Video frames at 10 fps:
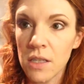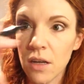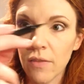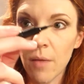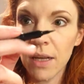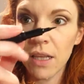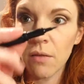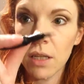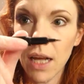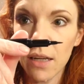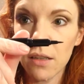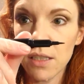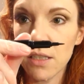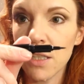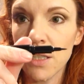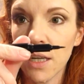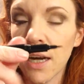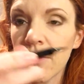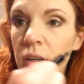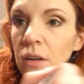So I've got my liquid liner. This is just a
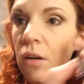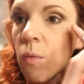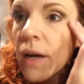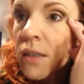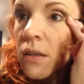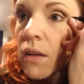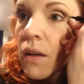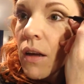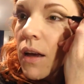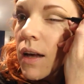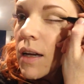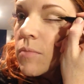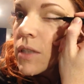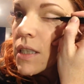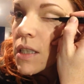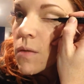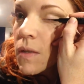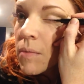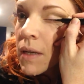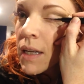Covergirl one, and I'm just
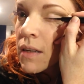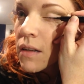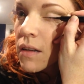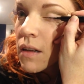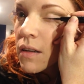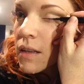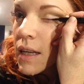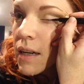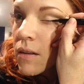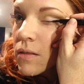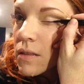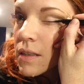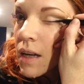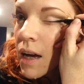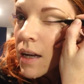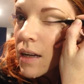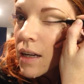sweeping it along the outside.